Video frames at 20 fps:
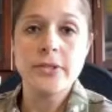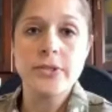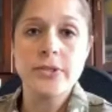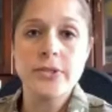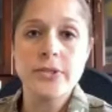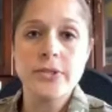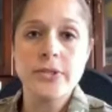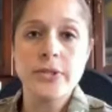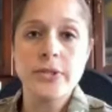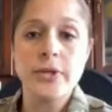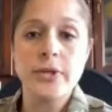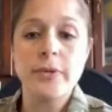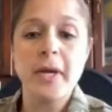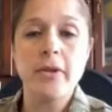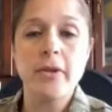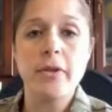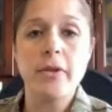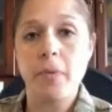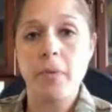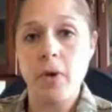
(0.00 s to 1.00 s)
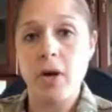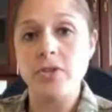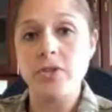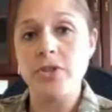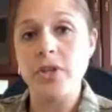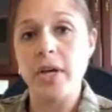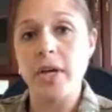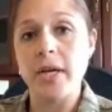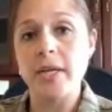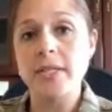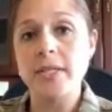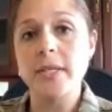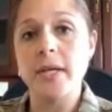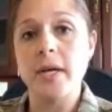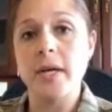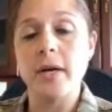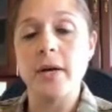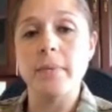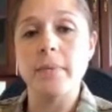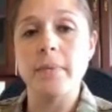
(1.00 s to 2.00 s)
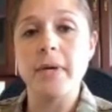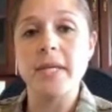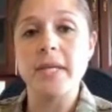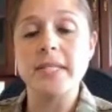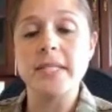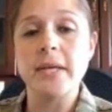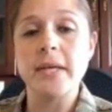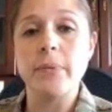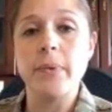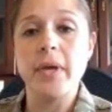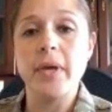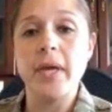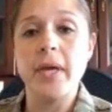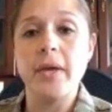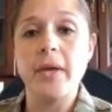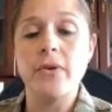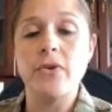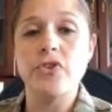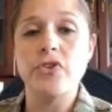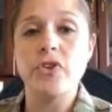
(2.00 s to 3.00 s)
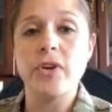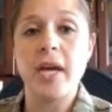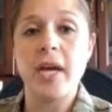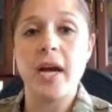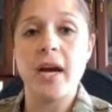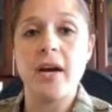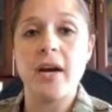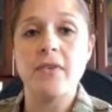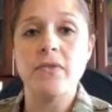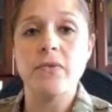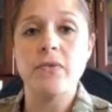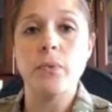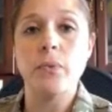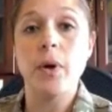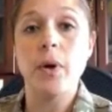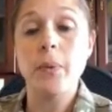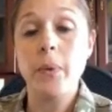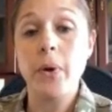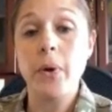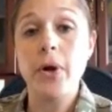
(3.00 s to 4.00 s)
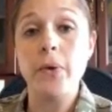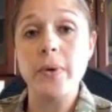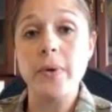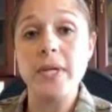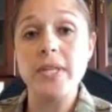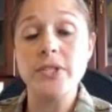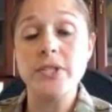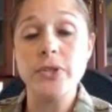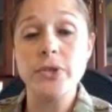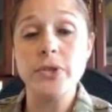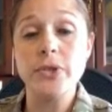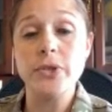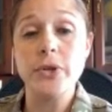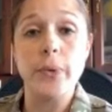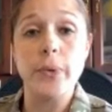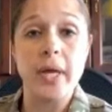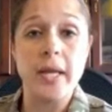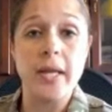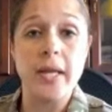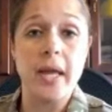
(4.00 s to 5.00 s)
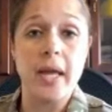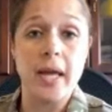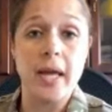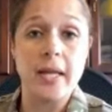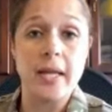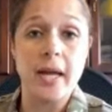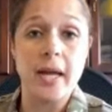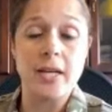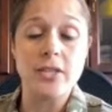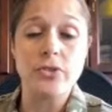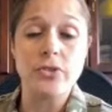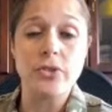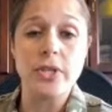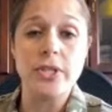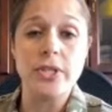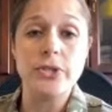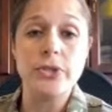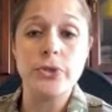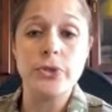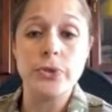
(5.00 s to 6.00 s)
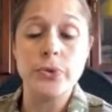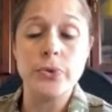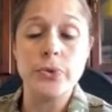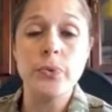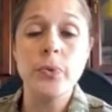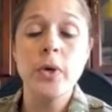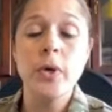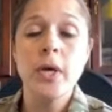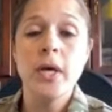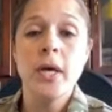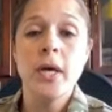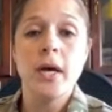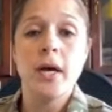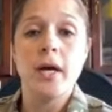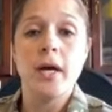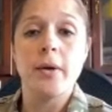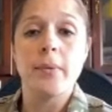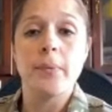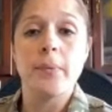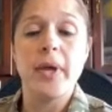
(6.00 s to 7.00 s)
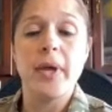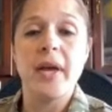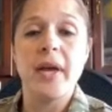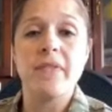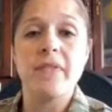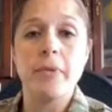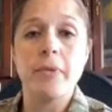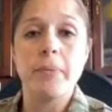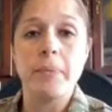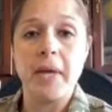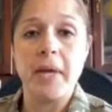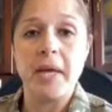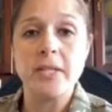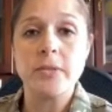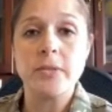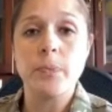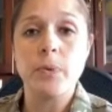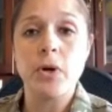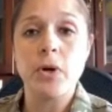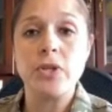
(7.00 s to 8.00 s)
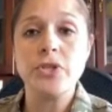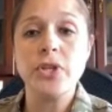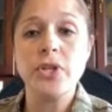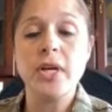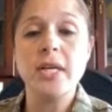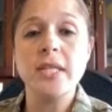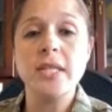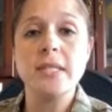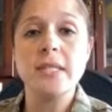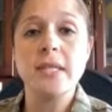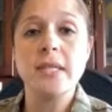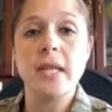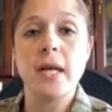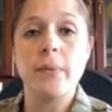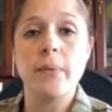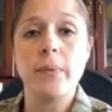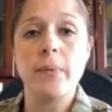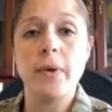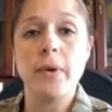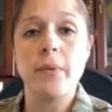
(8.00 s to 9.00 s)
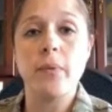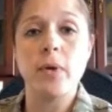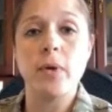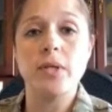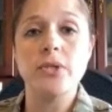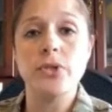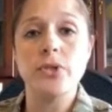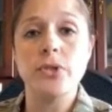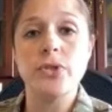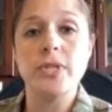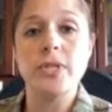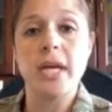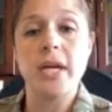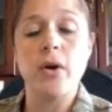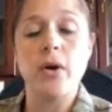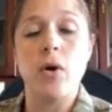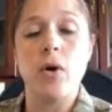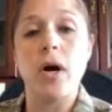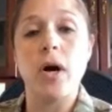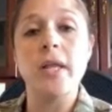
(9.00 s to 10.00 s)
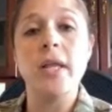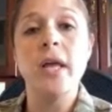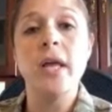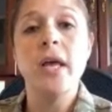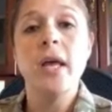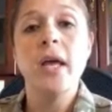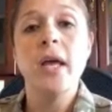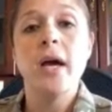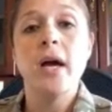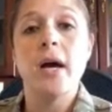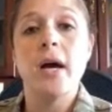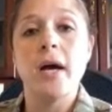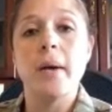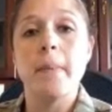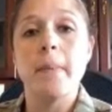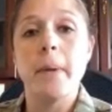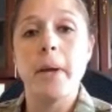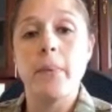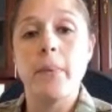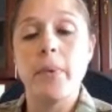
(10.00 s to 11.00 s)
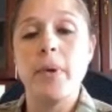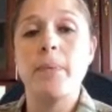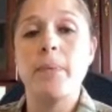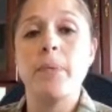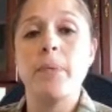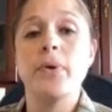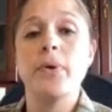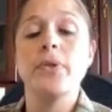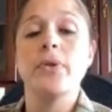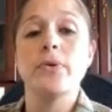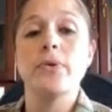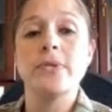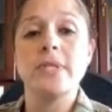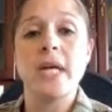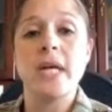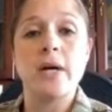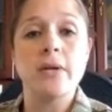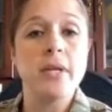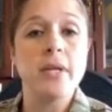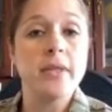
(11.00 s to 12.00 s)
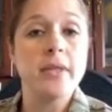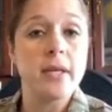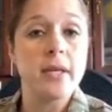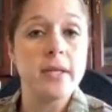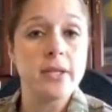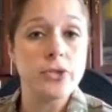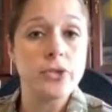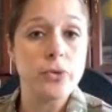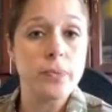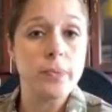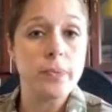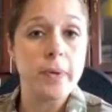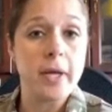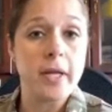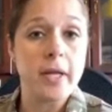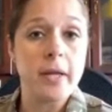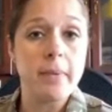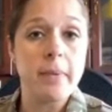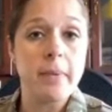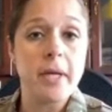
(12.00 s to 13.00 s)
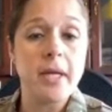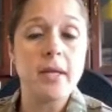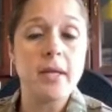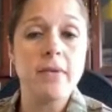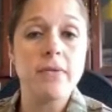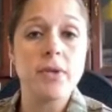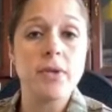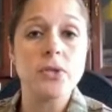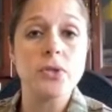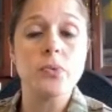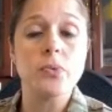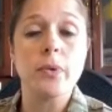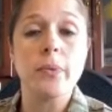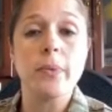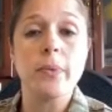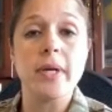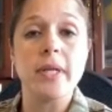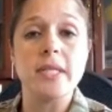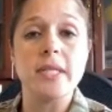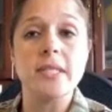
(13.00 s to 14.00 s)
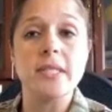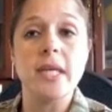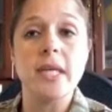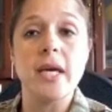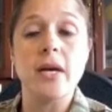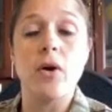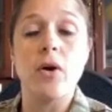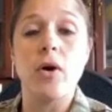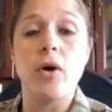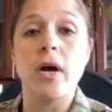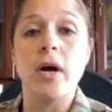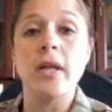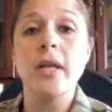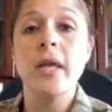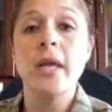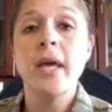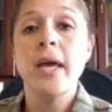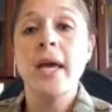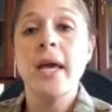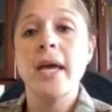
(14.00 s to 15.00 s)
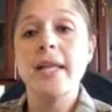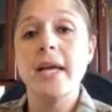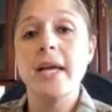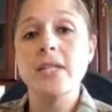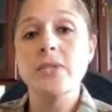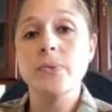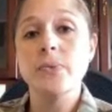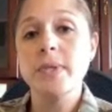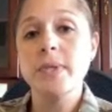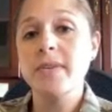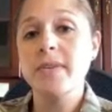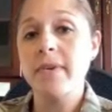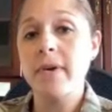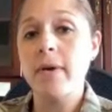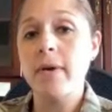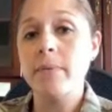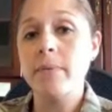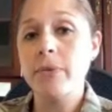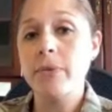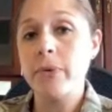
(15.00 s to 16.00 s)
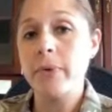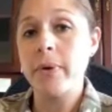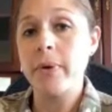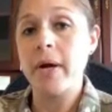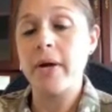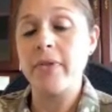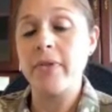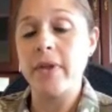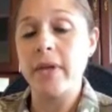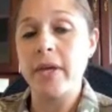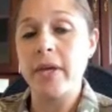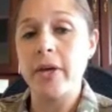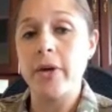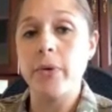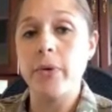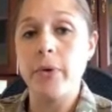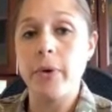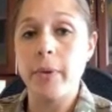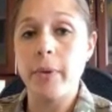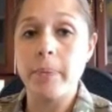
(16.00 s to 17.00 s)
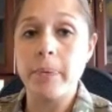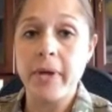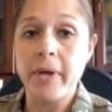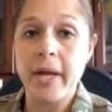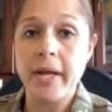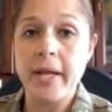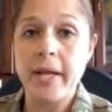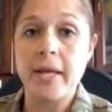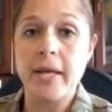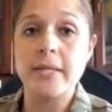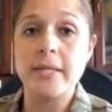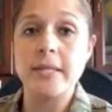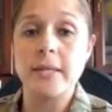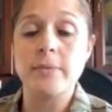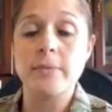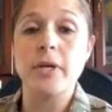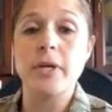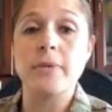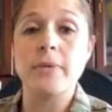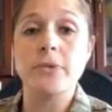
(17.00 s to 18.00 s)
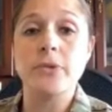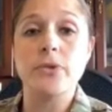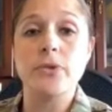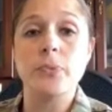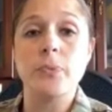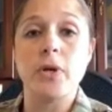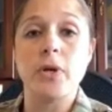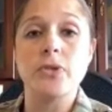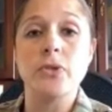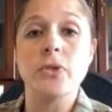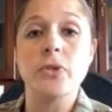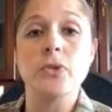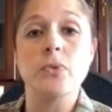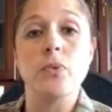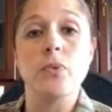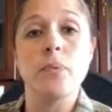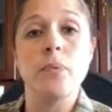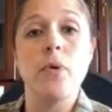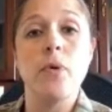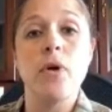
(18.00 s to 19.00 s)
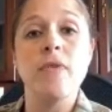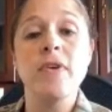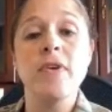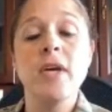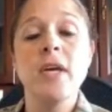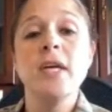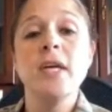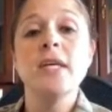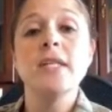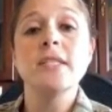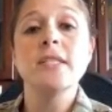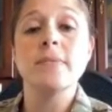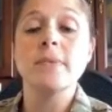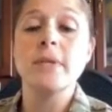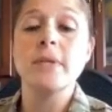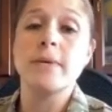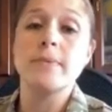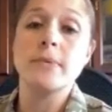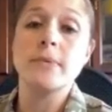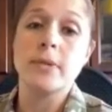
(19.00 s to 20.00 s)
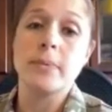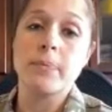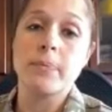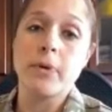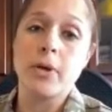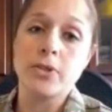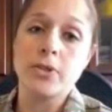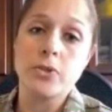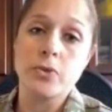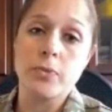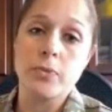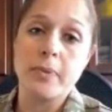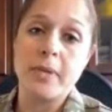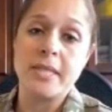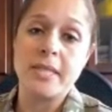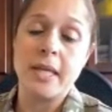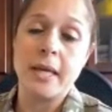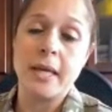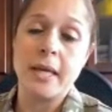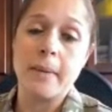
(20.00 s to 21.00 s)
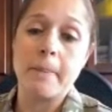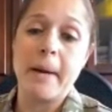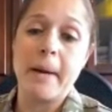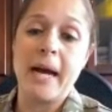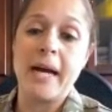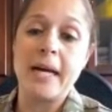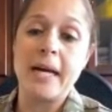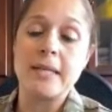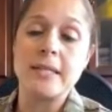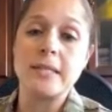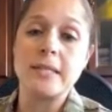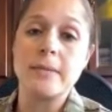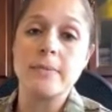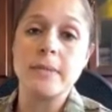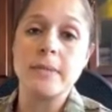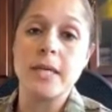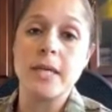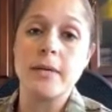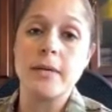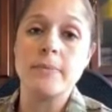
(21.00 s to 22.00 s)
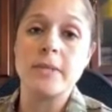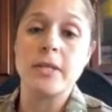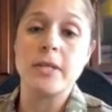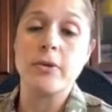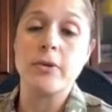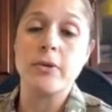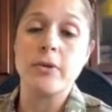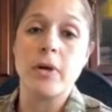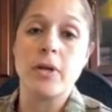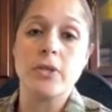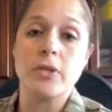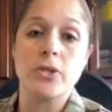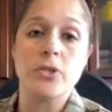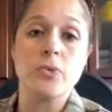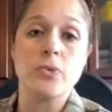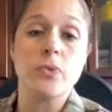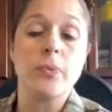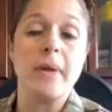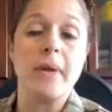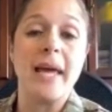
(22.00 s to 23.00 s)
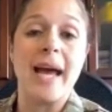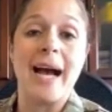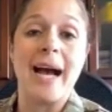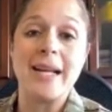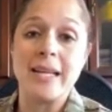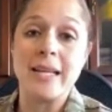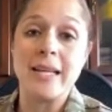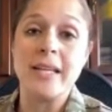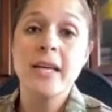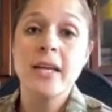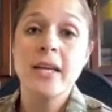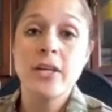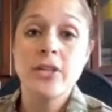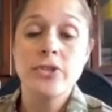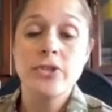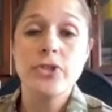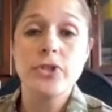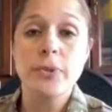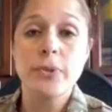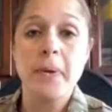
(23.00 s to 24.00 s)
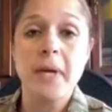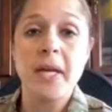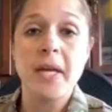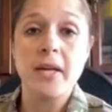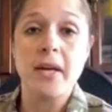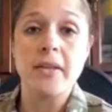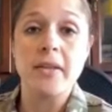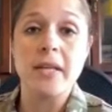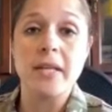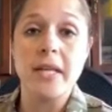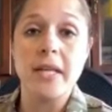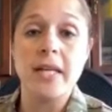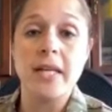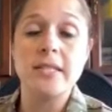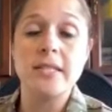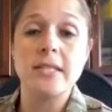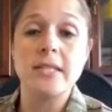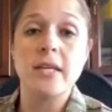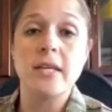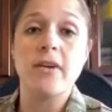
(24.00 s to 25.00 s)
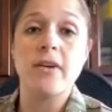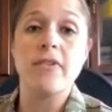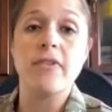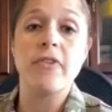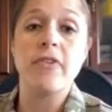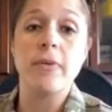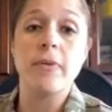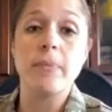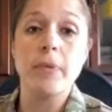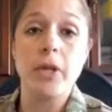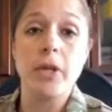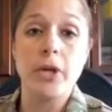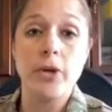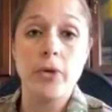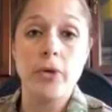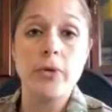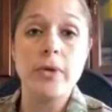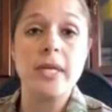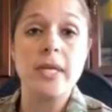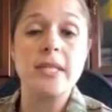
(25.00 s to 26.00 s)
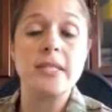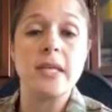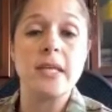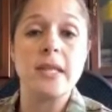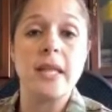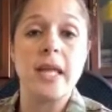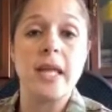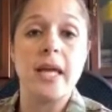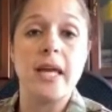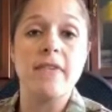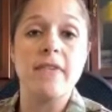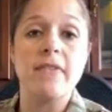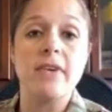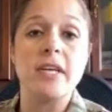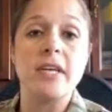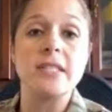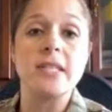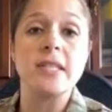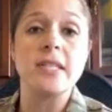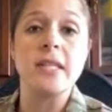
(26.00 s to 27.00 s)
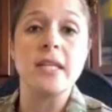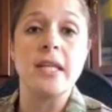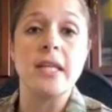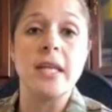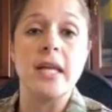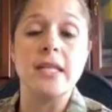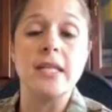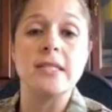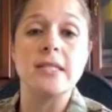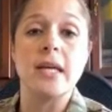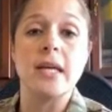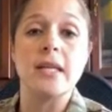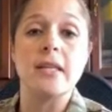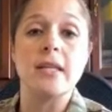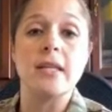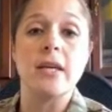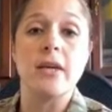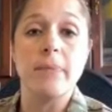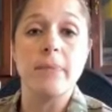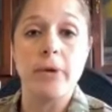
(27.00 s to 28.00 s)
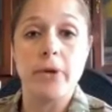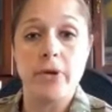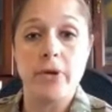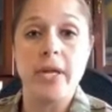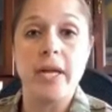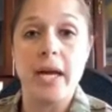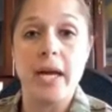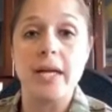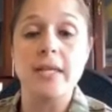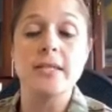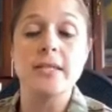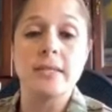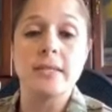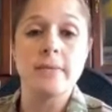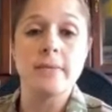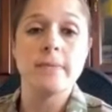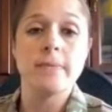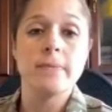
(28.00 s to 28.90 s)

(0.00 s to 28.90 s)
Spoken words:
sir. Depending on the projects, like I said, we usually have what we're going to go in and actually do. We have the base projects that we want to take on, and we put those out at the initial planning meeting. If this is what we're on, and as we develop throughout the year of planning, sometimes those projects will morph. Sometimes some projects will be taken back, and sometimes other projects will be added, just depending on the needs from the units that they give us and the needs that the community has.